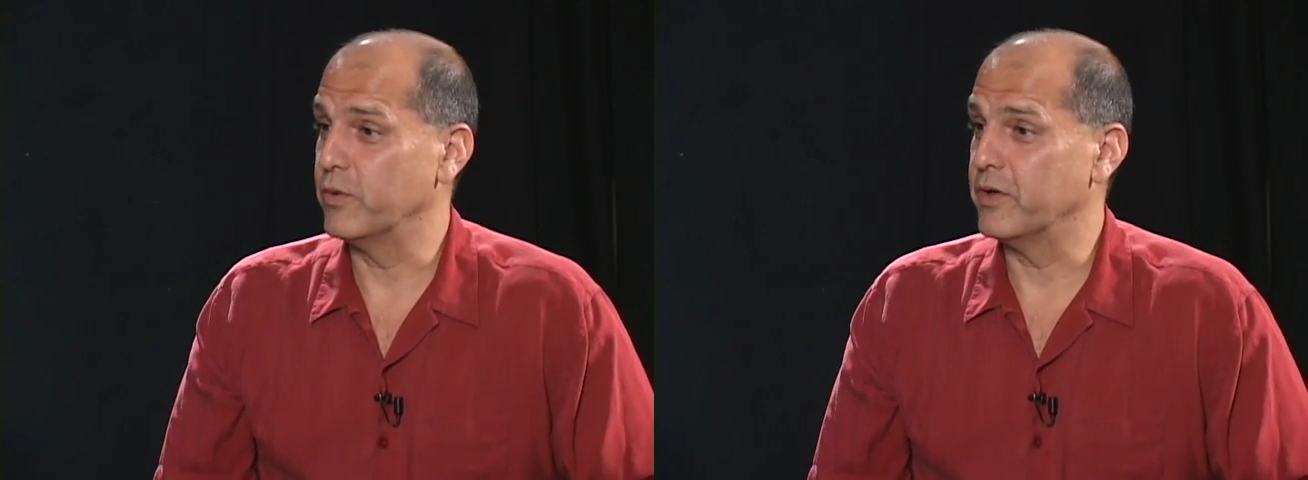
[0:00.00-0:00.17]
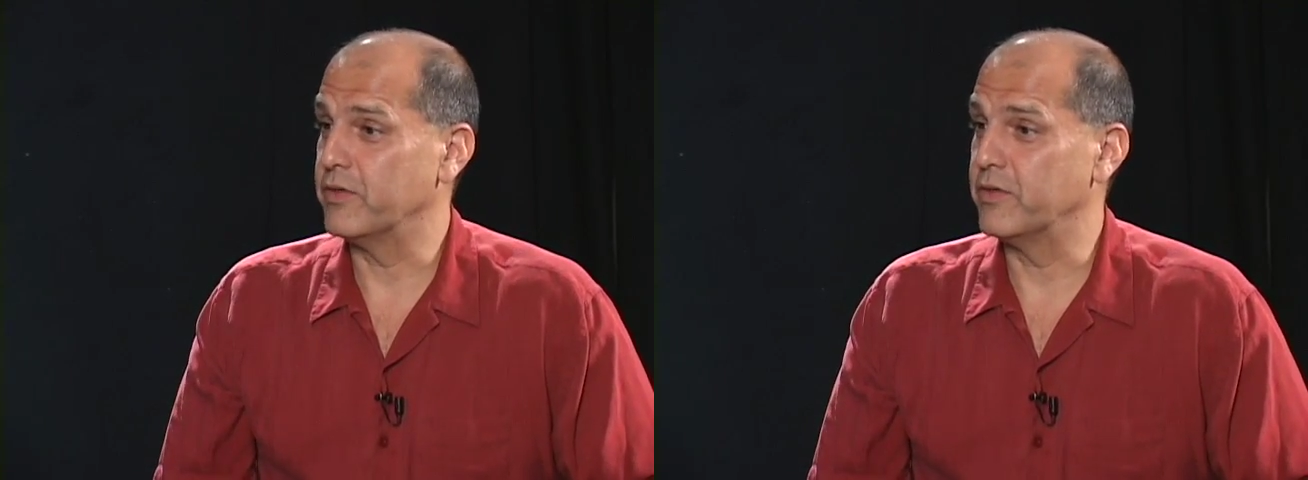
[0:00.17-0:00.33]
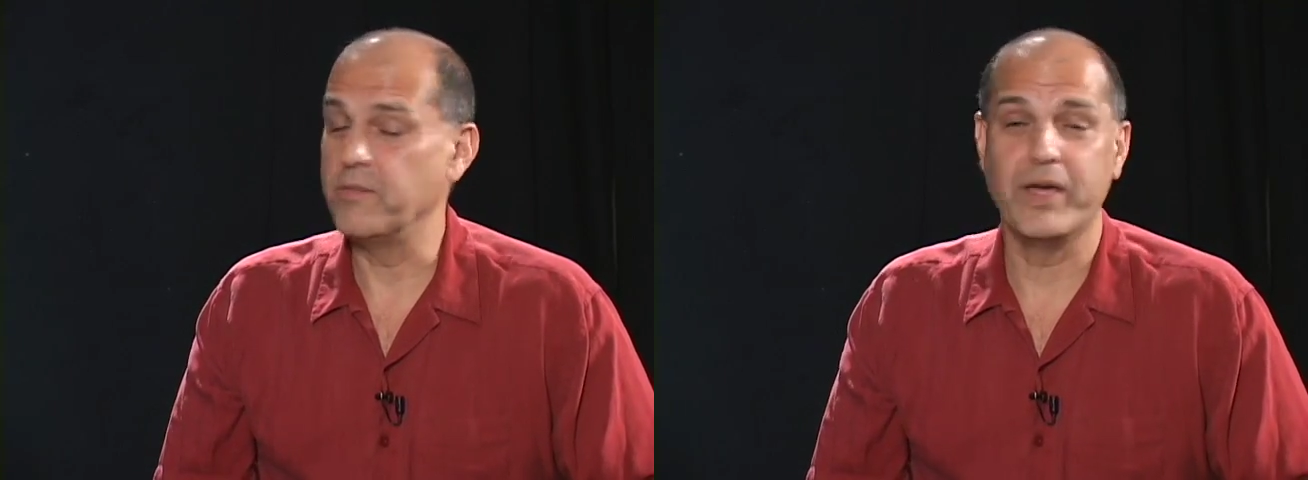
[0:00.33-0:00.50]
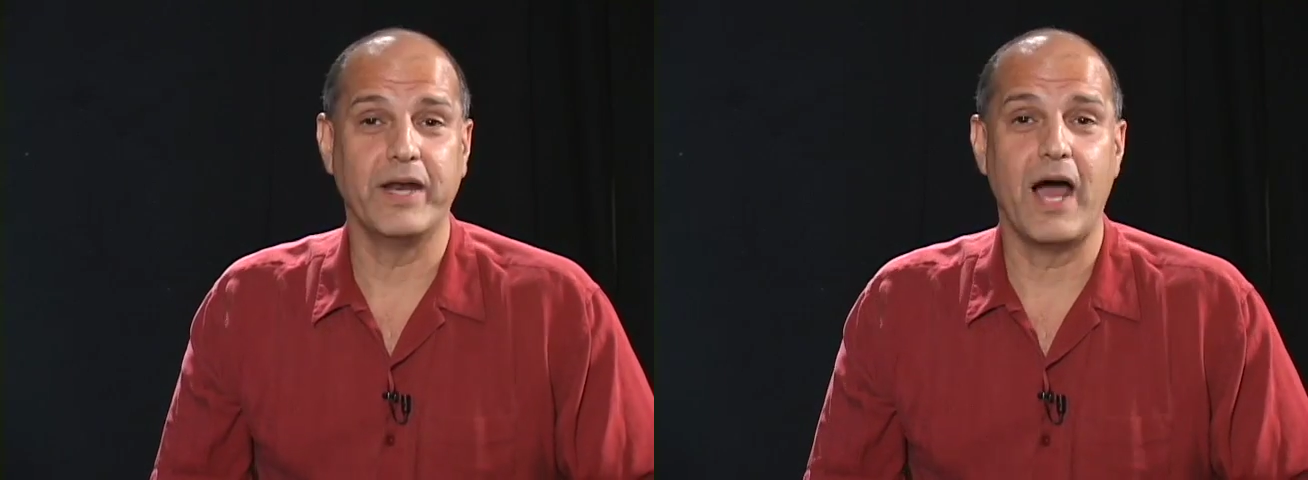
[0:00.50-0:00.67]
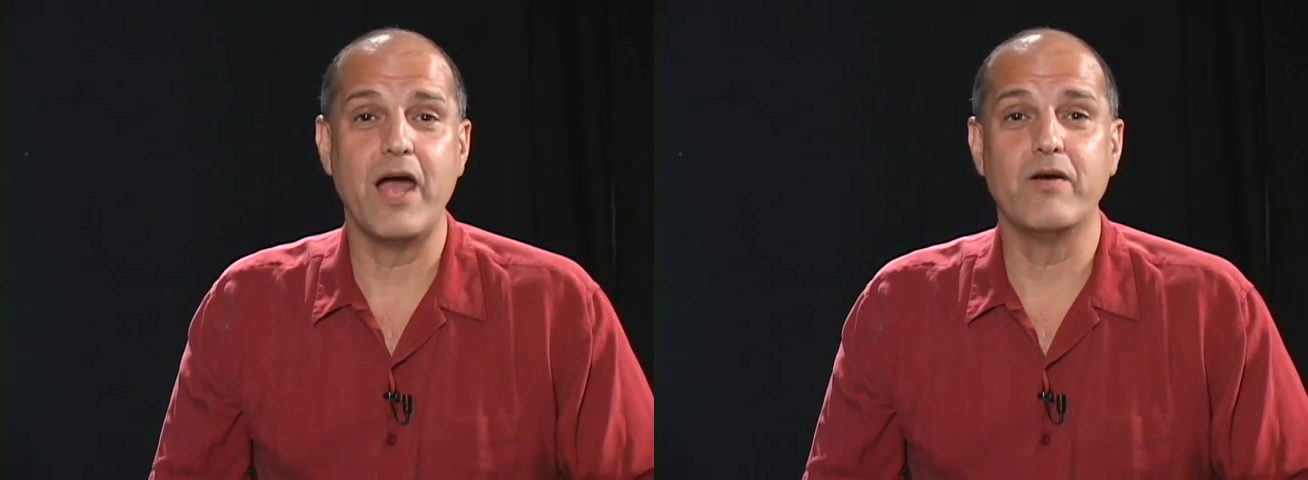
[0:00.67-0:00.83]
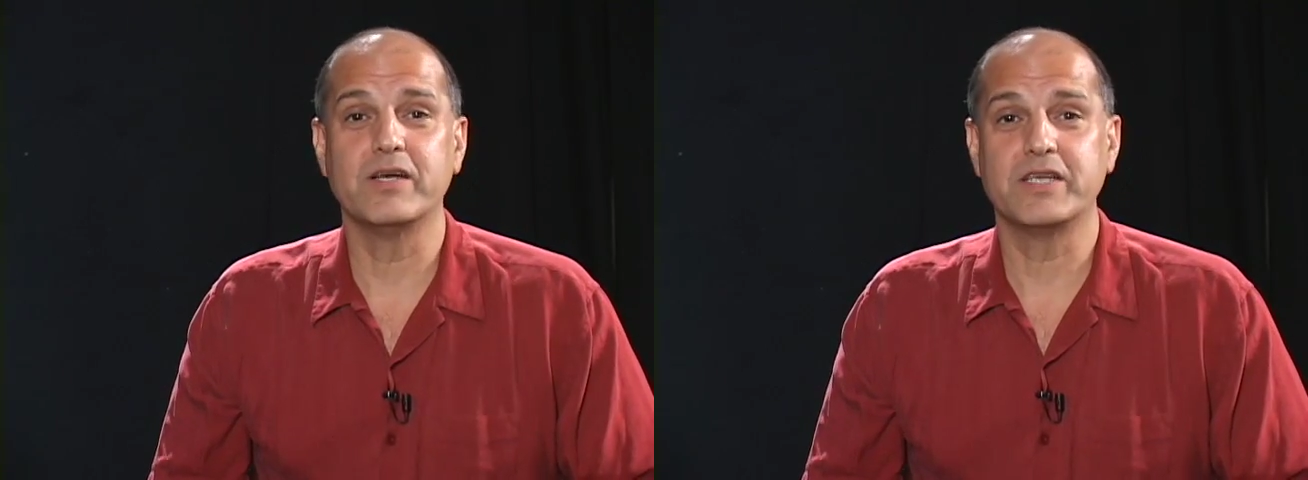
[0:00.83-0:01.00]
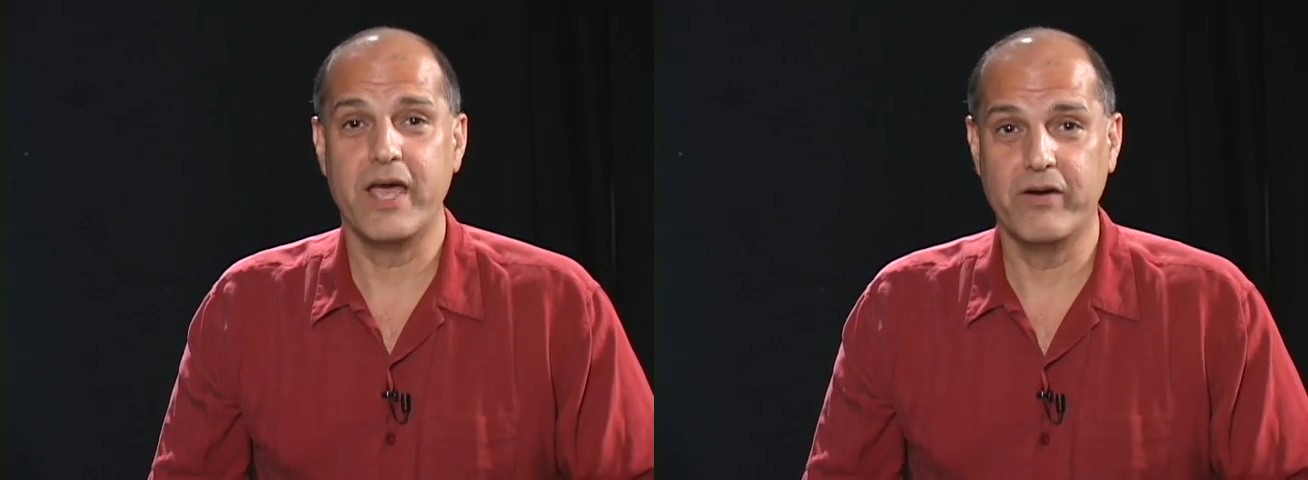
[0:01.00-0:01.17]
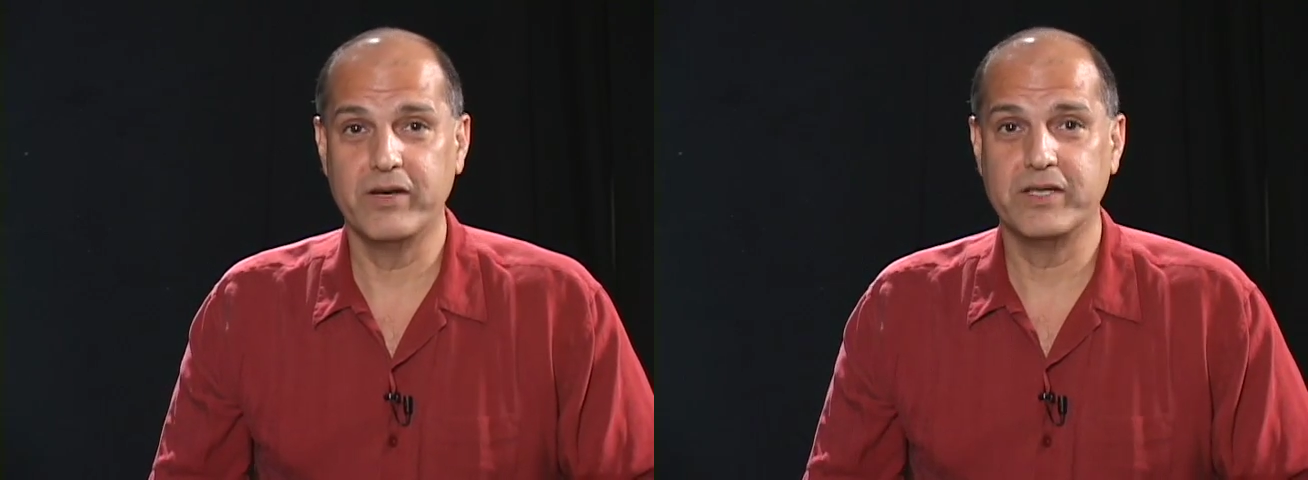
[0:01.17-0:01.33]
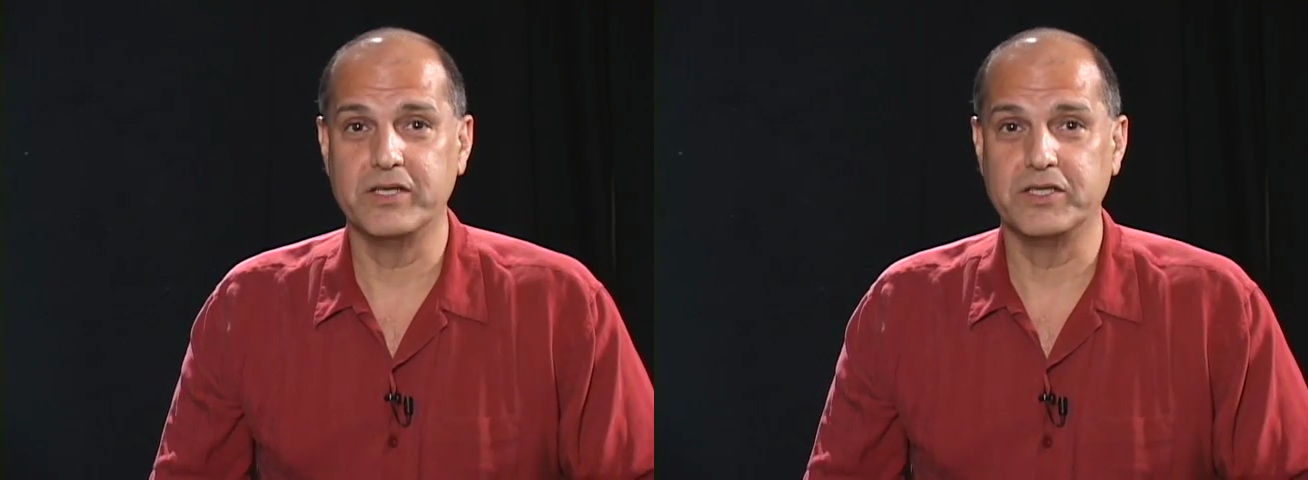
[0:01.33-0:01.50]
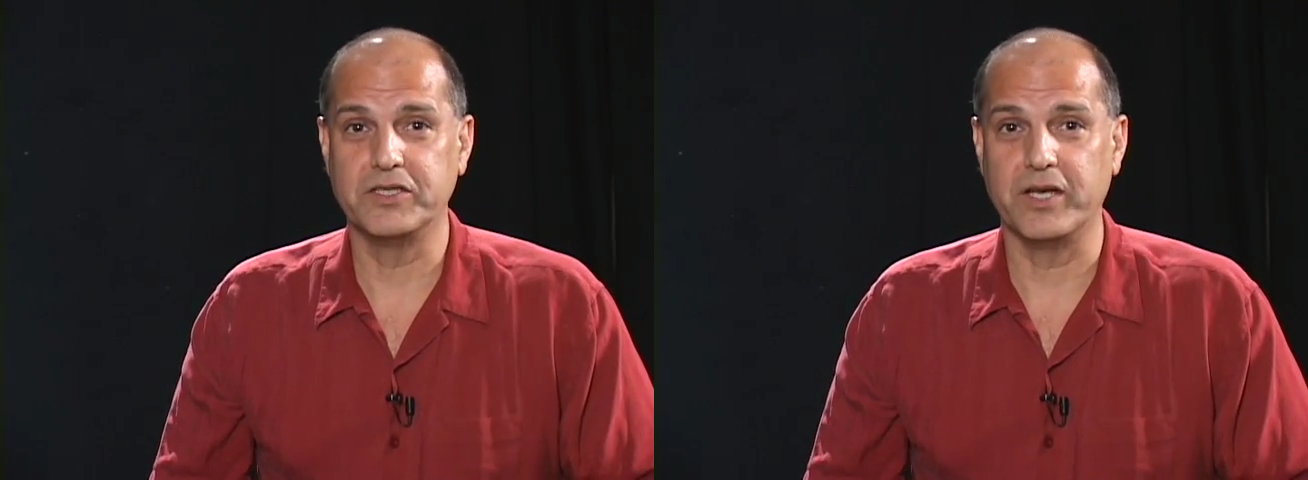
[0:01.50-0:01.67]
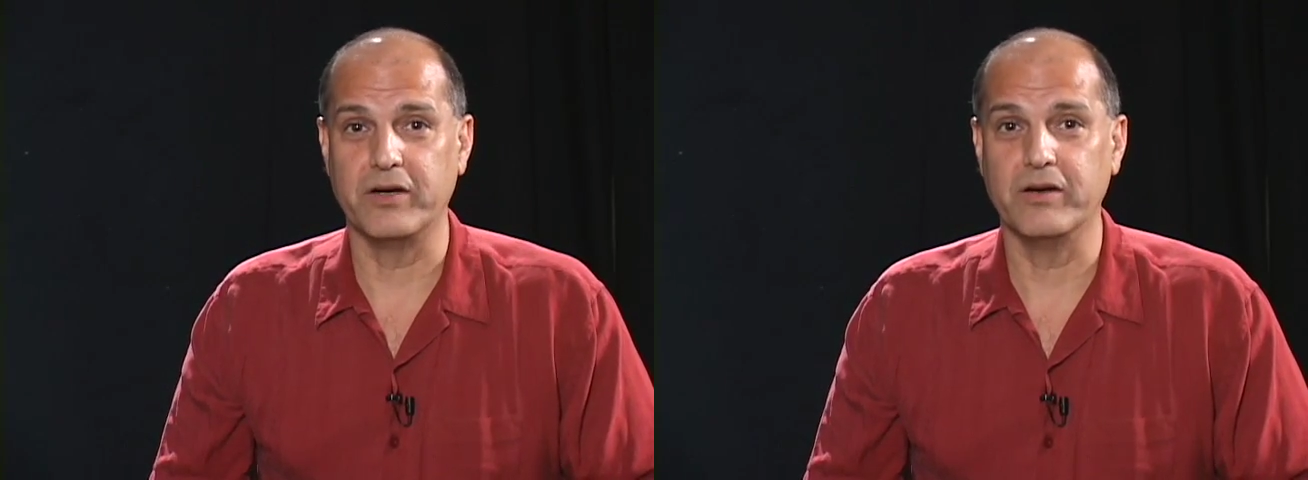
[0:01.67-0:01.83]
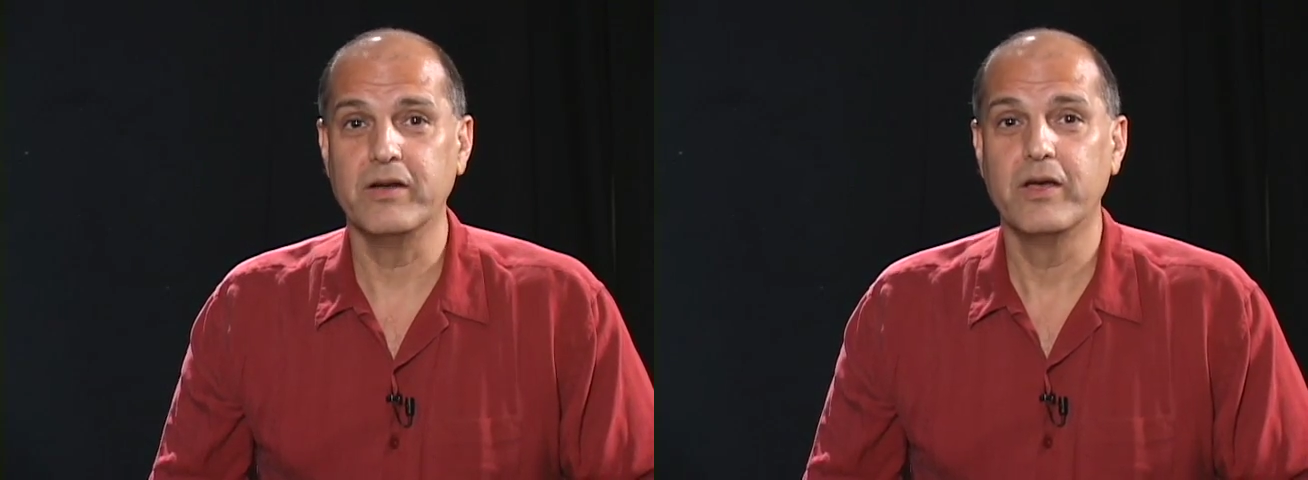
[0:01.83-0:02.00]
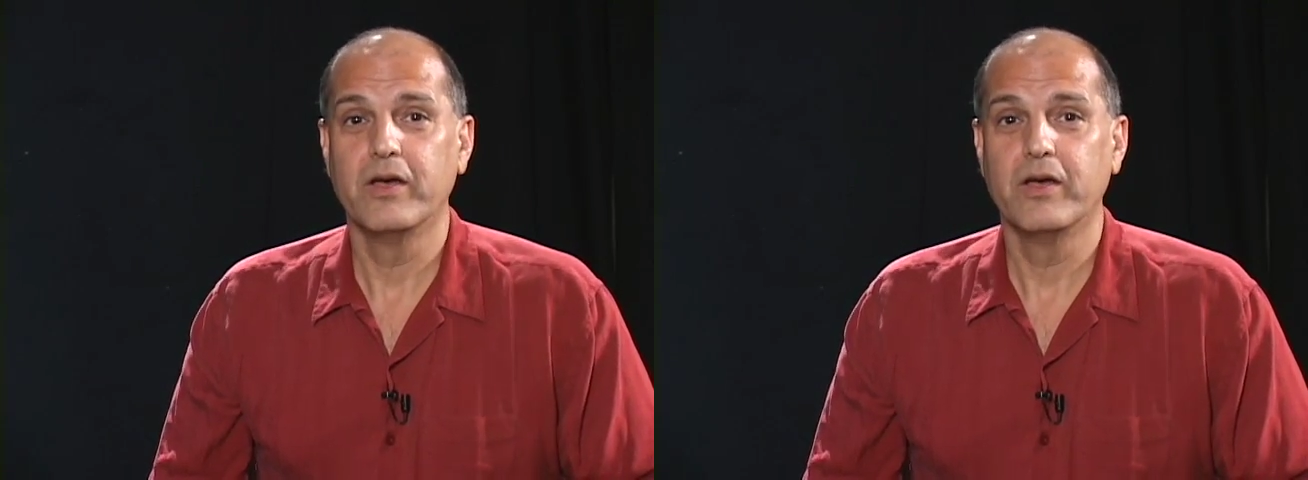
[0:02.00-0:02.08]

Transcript: with the Maine Irish Heritage Center